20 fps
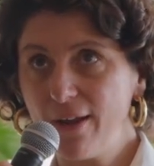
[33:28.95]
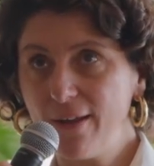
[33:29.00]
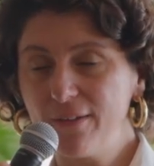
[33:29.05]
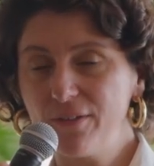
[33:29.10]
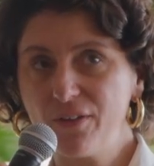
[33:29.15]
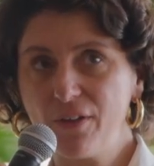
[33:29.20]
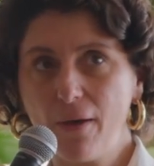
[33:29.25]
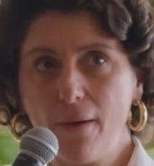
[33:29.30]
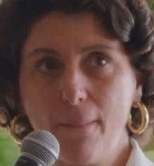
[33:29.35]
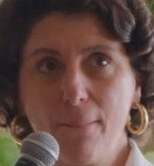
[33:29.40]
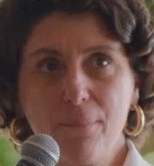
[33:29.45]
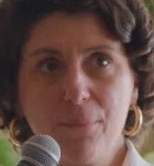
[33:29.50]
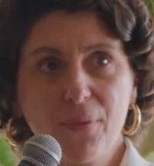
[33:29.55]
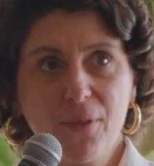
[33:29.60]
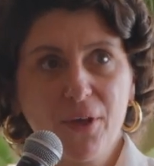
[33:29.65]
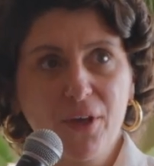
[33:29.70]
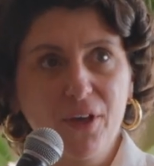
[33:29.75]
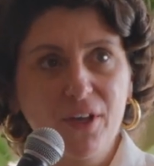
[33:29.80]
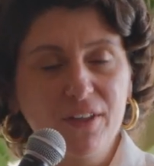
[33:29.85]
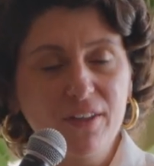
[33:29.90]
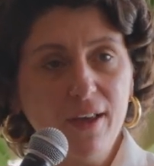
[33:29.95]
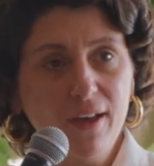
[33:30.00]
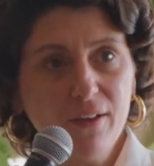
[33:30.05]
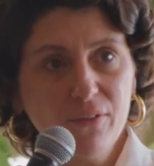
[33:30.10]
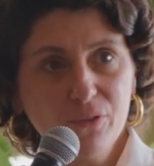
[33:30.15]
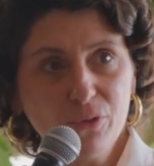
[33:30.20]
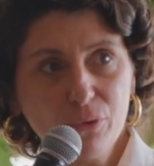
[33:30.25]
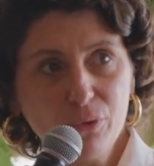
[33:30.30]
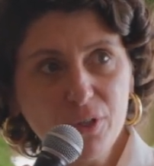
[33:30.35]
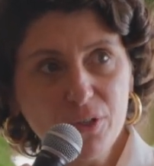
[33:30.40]
And
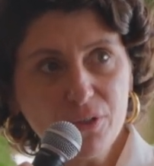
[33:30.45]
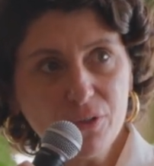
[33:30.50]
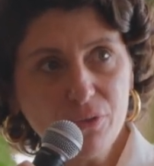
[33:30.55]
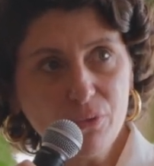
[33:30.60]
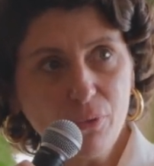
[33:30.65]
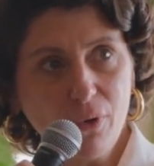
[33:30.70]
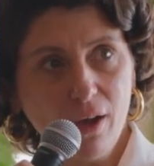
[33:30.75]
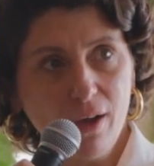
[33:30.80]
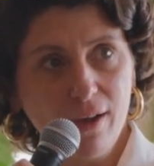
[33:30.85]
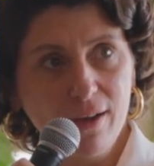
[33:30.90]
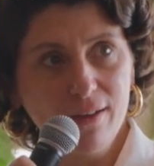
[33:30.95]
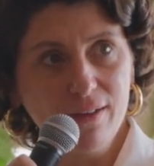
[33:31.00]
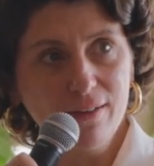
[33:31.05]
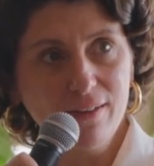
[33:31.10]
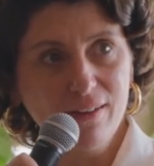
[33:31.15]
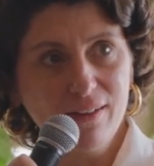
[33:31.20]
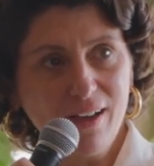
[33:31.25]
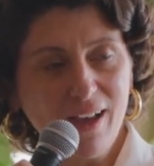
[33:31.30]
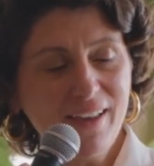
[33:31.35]
the reason why...